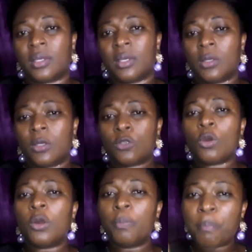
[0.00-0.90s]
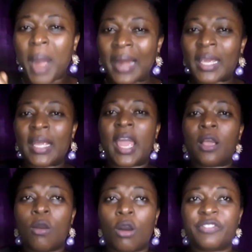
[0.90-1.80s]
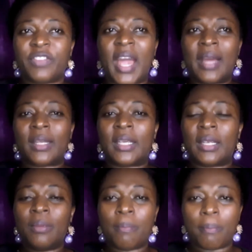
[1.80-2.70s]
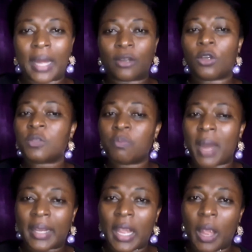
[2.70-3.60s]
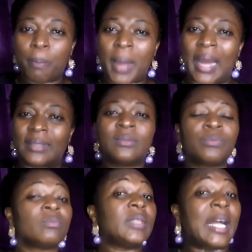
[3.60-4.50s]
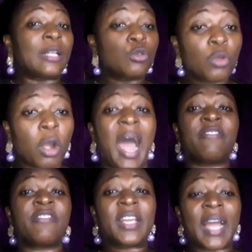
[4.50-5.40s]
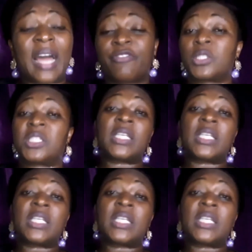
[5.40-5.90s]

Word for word: So marry a God-fearing man. Don't marry a man that do not have regard for things